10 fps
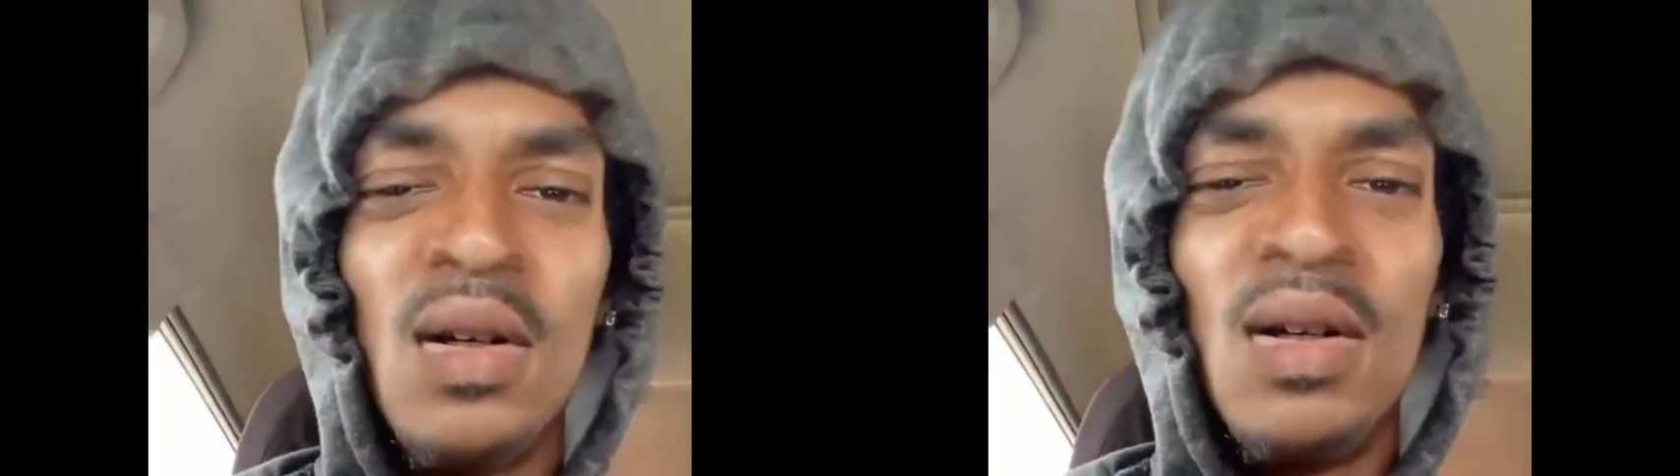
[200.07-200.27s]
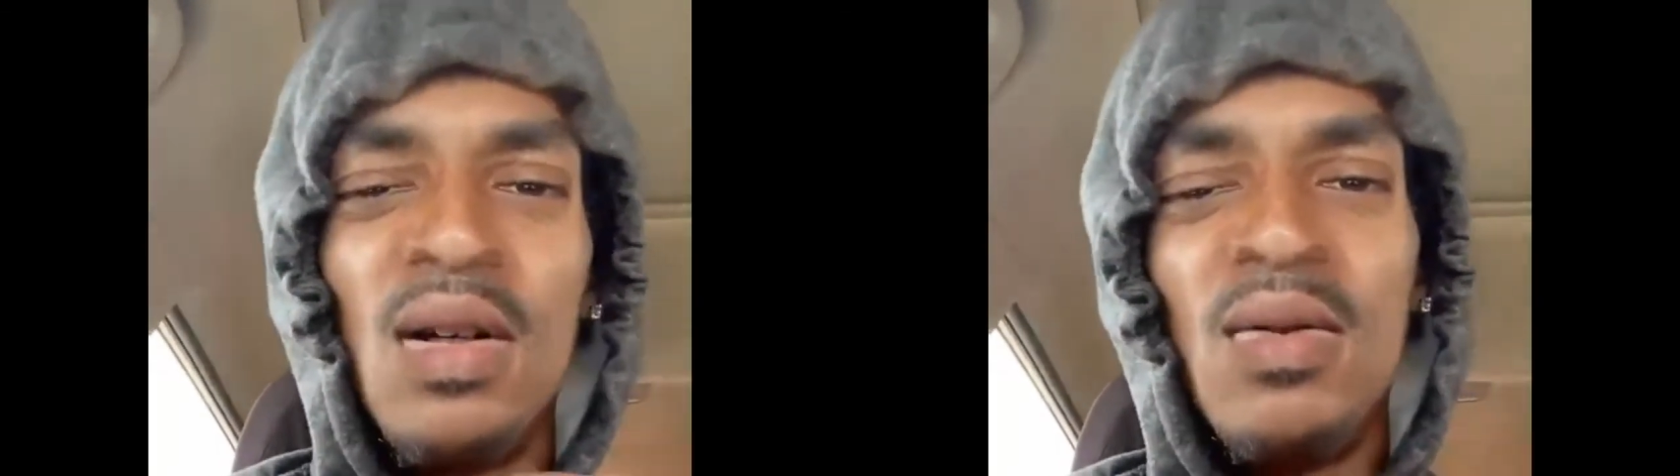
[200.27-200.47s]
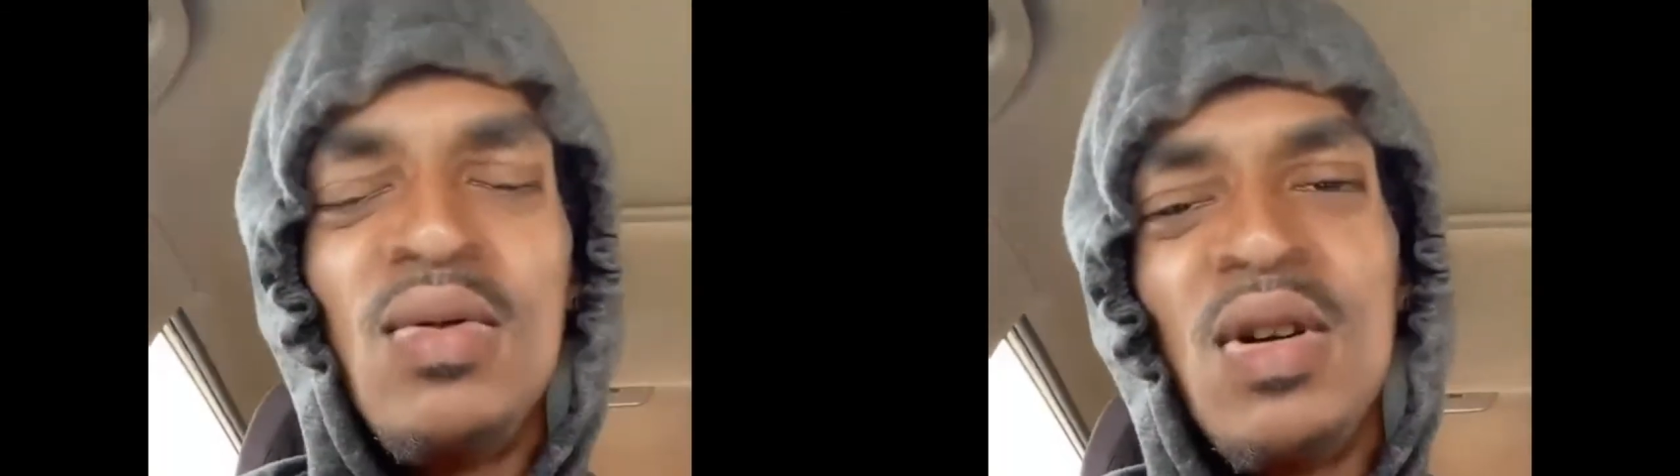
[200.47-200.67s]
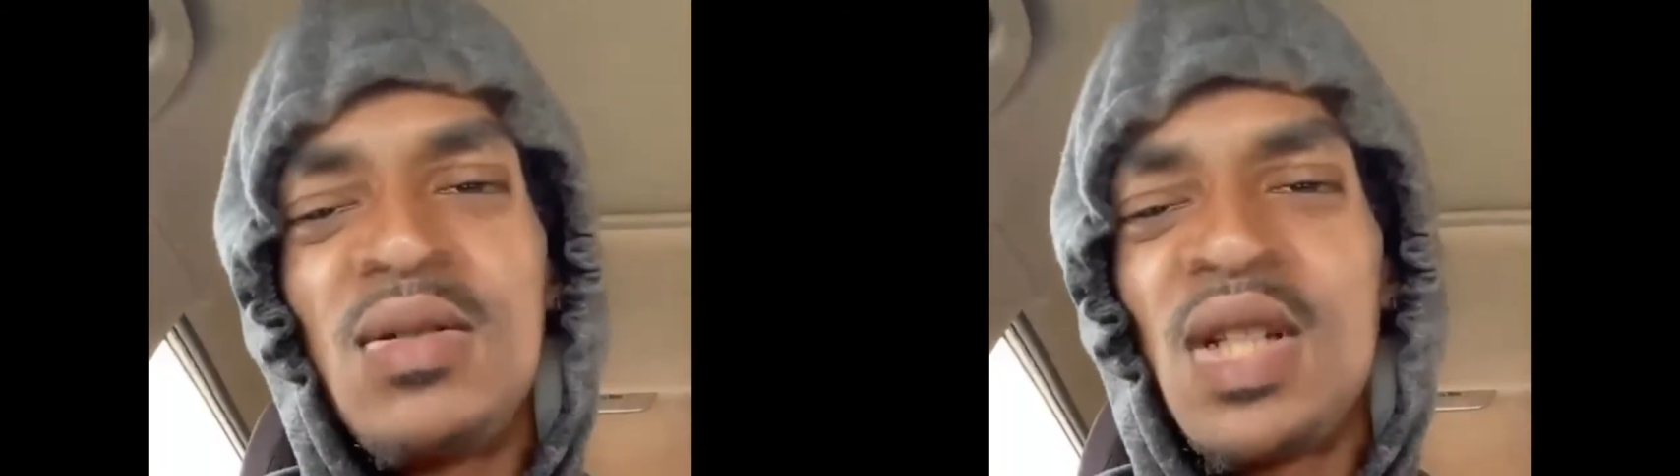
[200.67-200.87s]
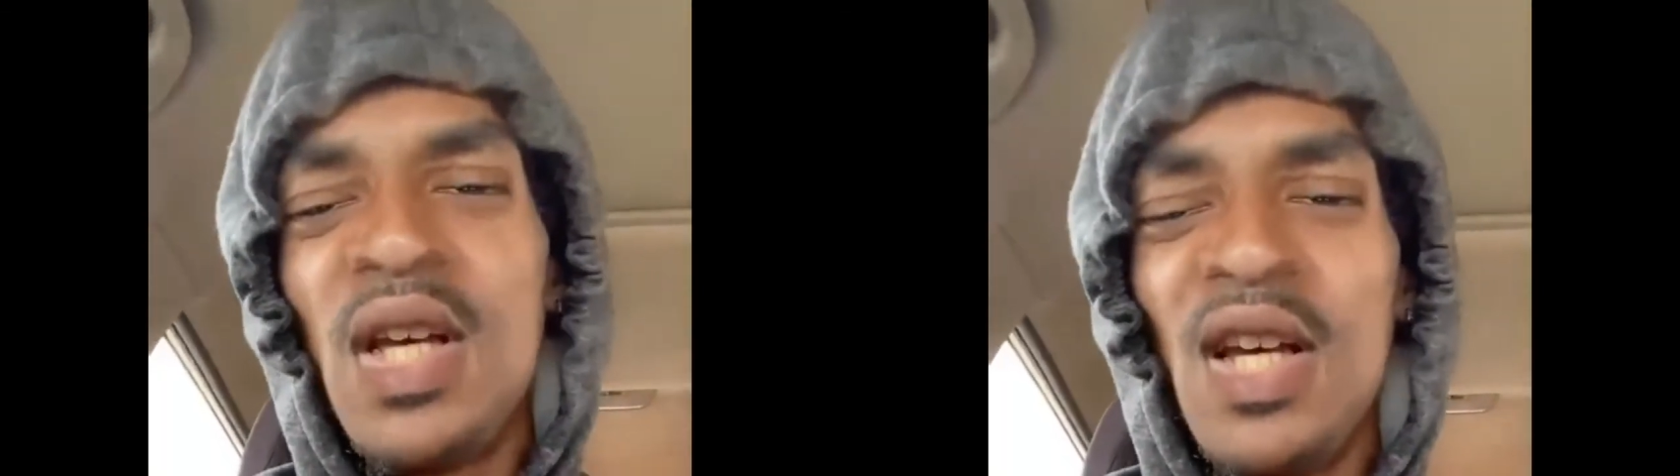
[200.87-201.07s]
You know what I'm
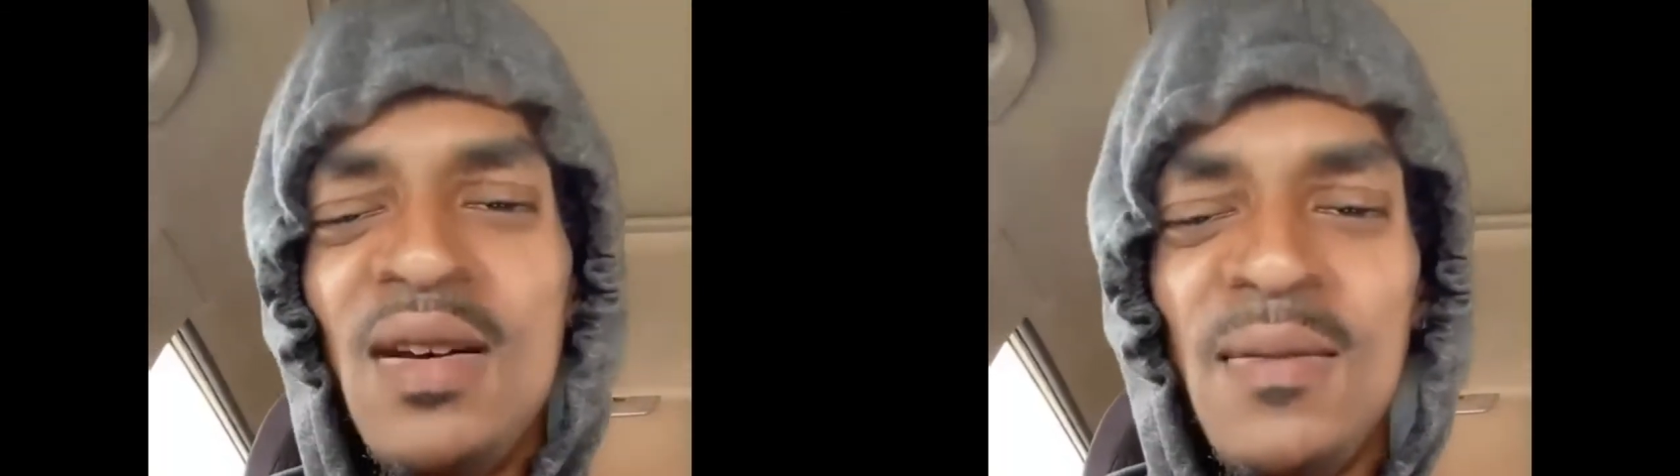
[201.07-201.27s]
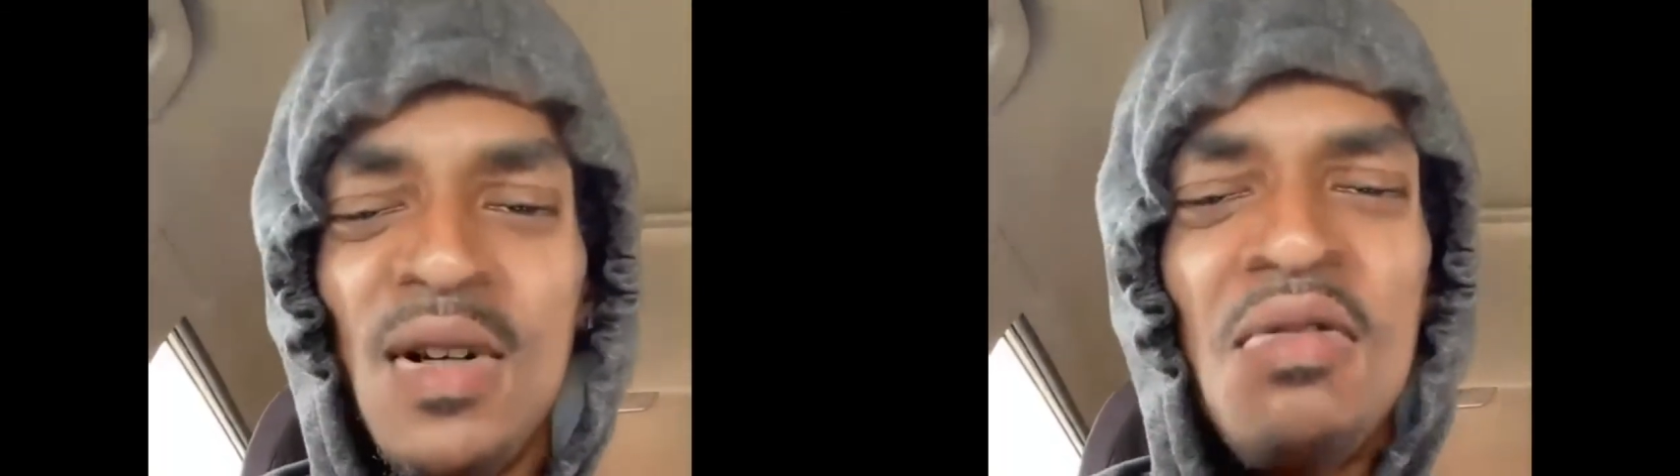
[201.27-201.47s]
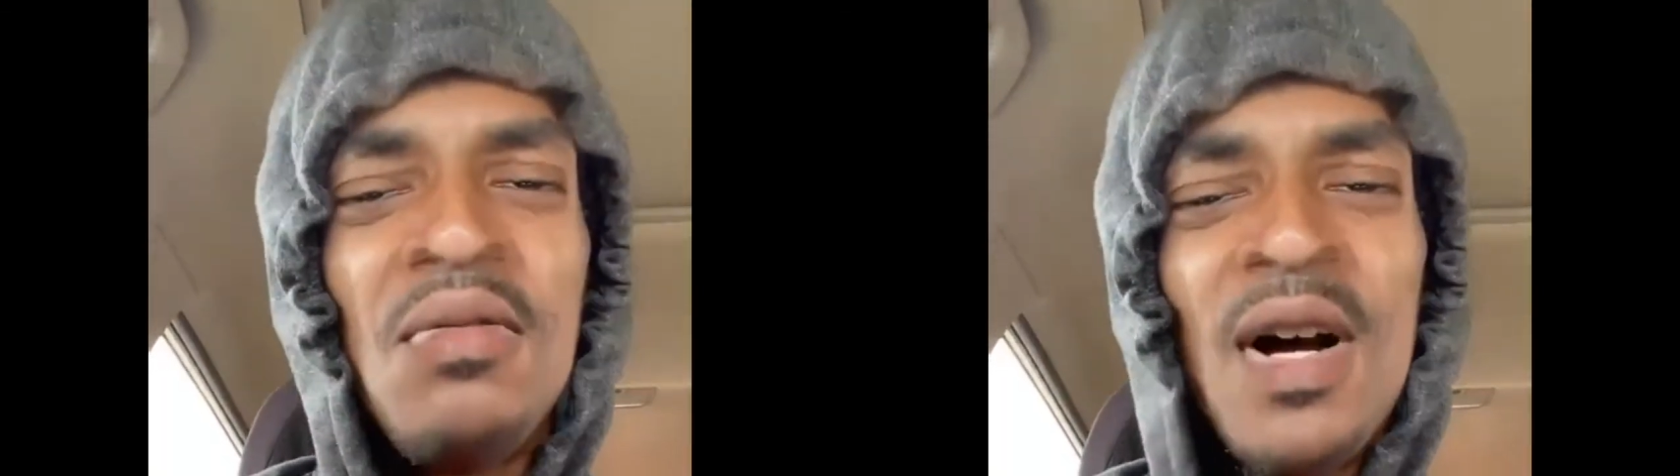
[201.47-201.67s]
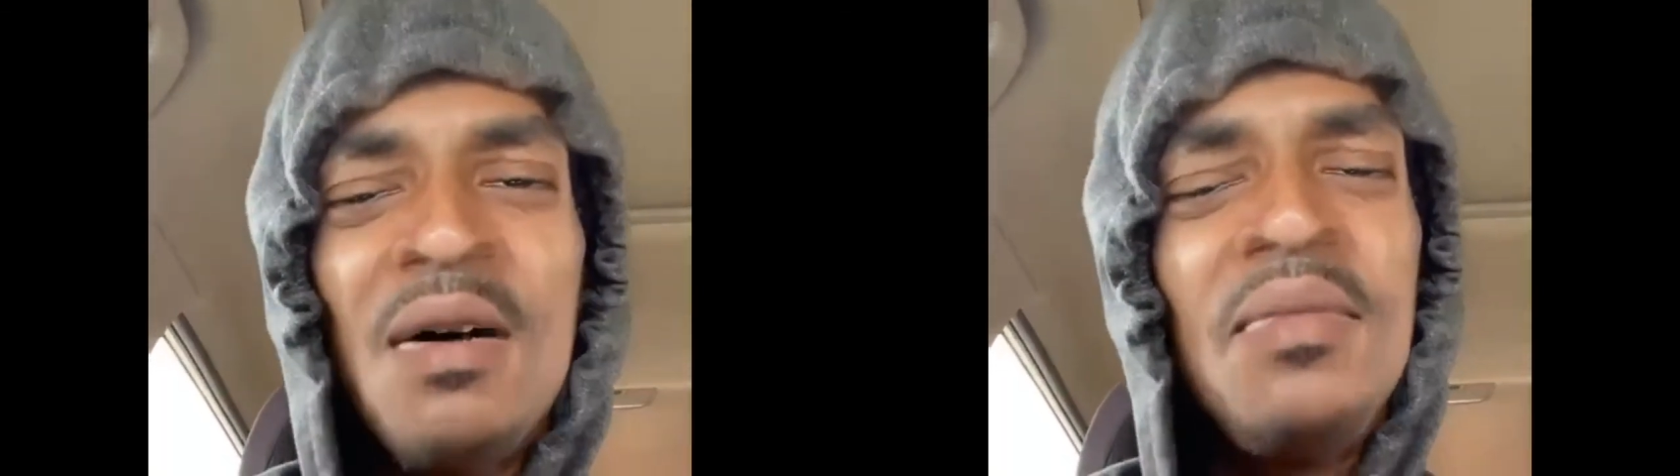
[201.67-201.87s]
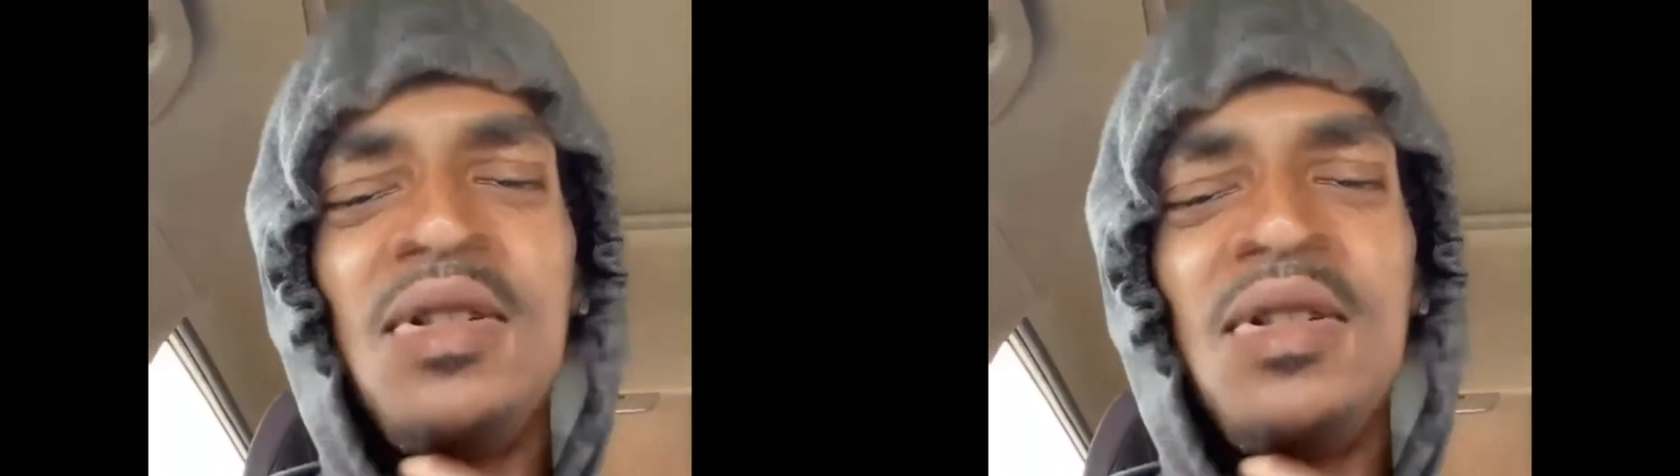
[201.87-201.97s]
saying? You know, I beat